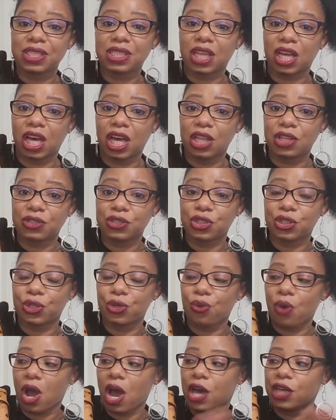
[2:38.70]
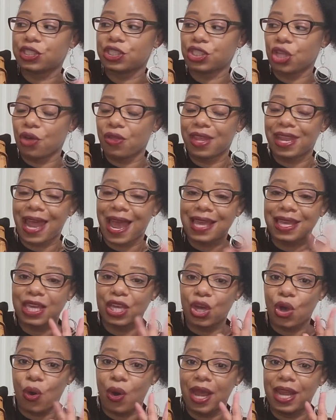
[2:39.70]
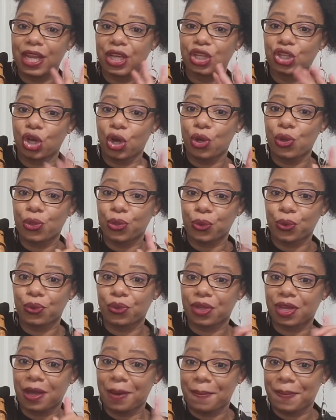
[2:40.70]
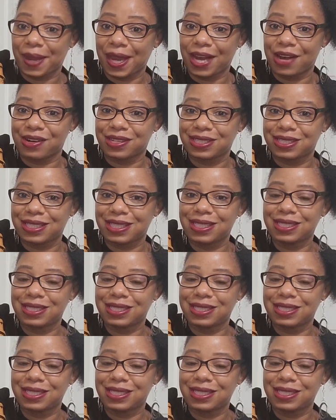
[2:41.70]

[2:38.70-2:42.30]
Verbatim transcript: color to you all so that I can go ahead and go through the comparison.